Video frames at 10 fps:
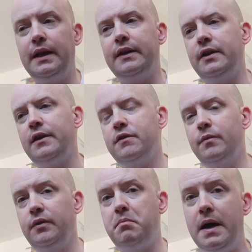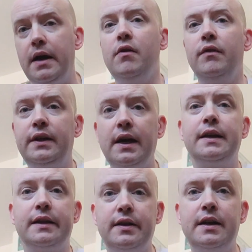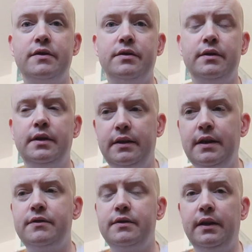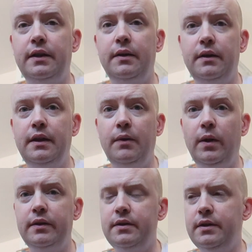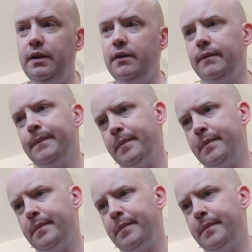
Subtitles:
That tantrum is a manner of getting attention, the attention that they want and need.